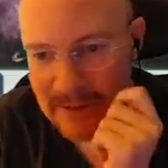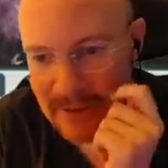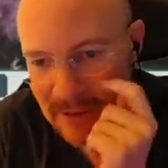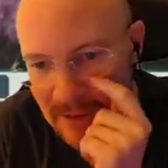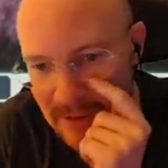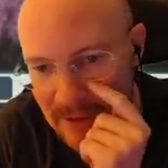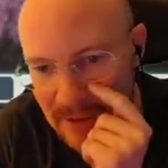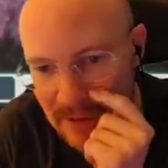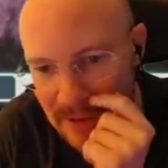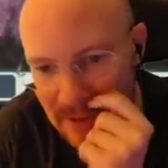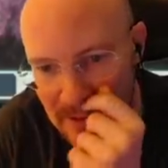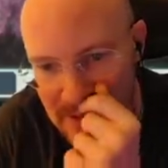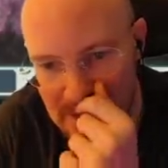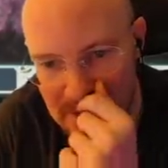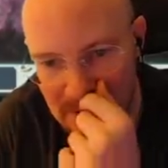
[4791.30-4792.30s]
Uh,
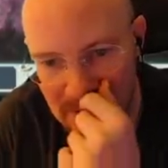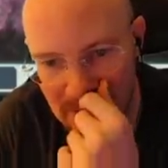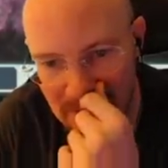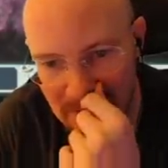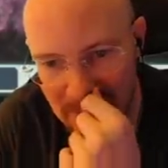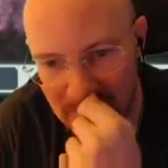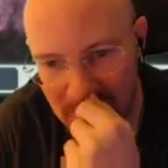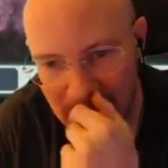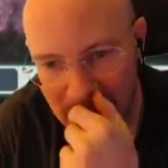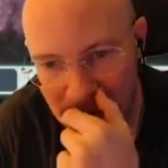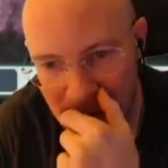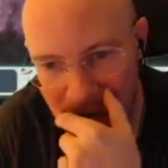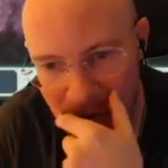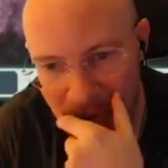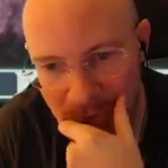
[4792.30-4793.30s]
let's see. You'd
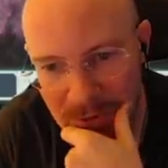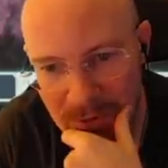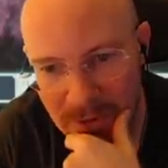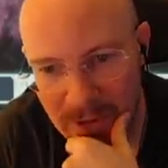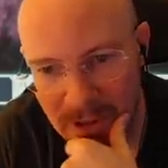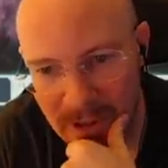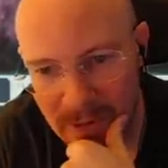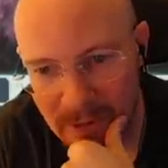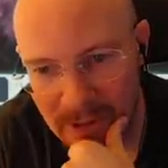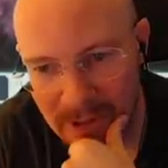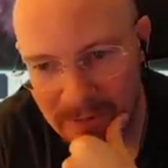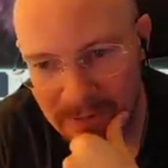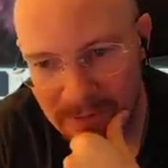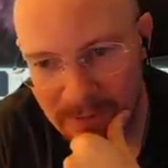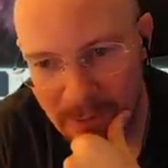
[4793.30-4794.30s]
be here in three. Do I
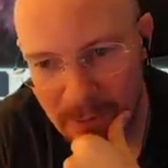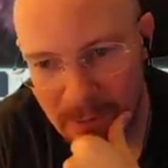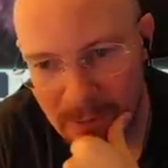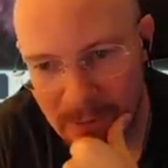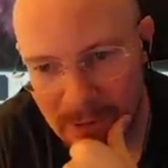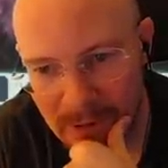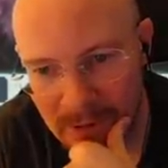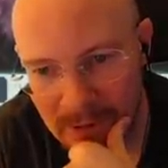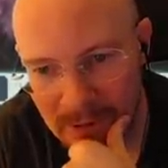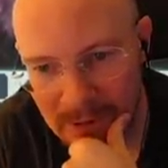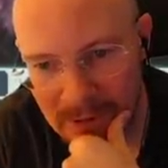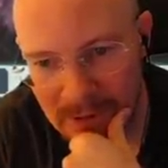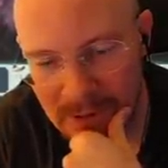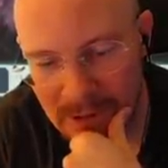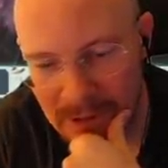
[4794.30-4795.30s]
get four?
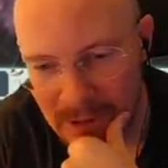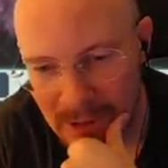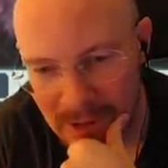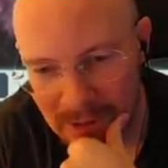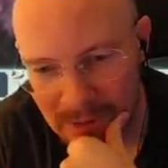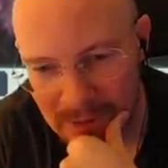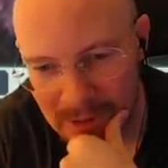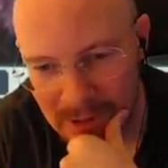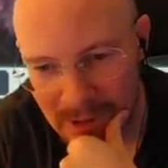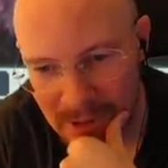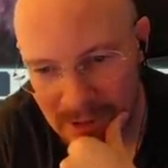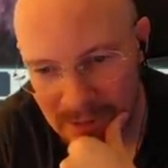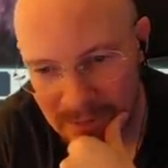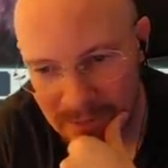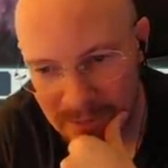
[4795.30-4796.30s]
I don't think I
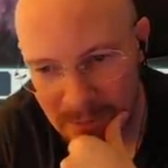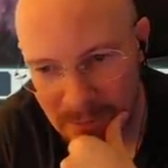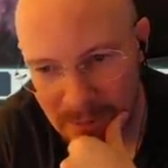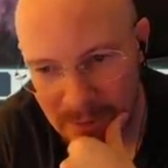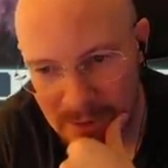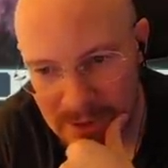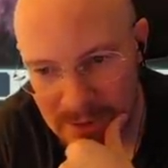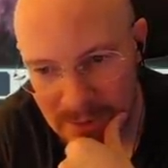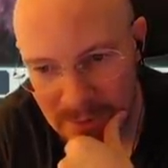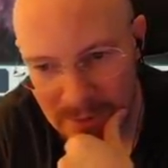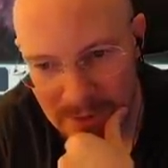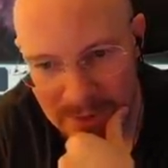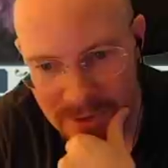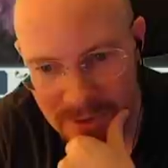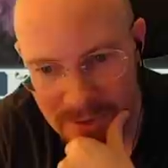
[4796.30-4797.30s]
get four. So
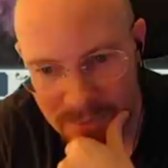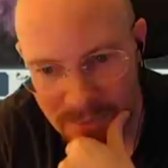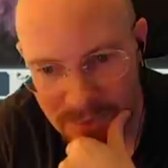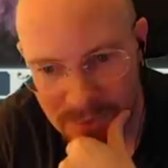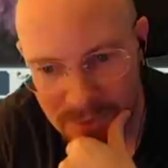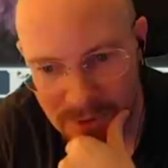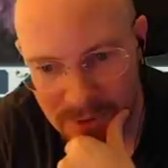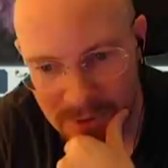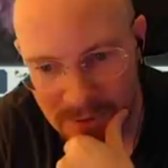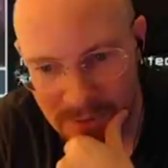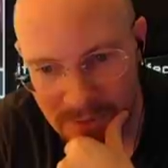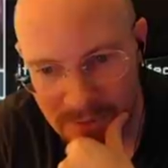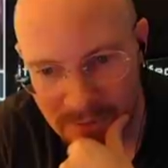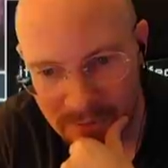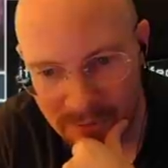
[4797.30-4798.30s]
one, two, three,
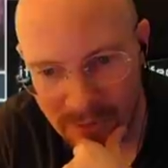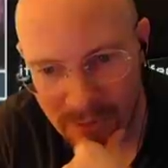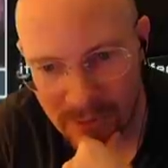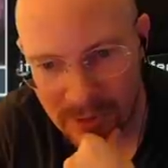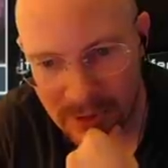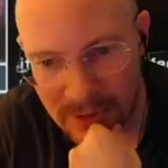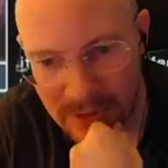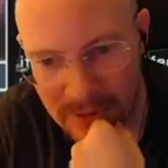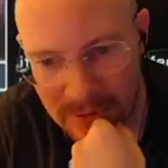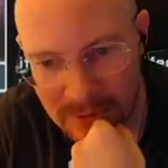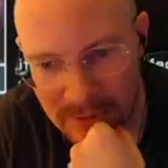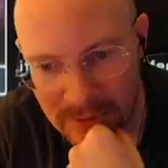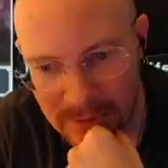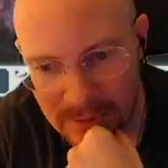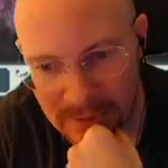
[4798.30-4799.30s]
four.
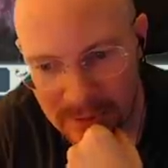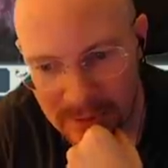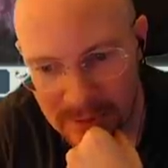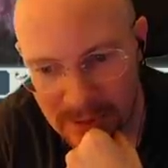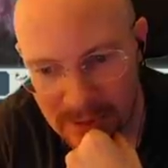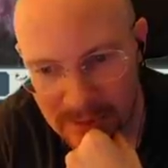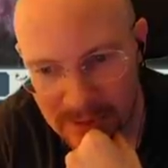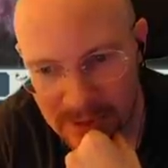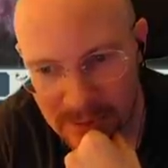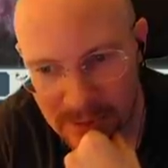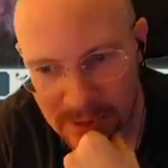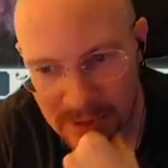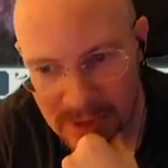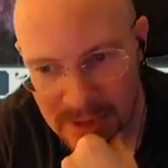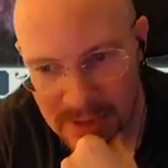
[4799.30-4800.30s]
Hopefully it
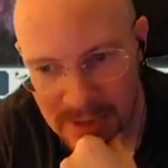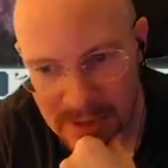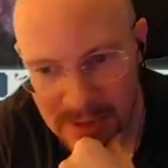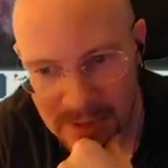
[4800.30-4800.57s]
works.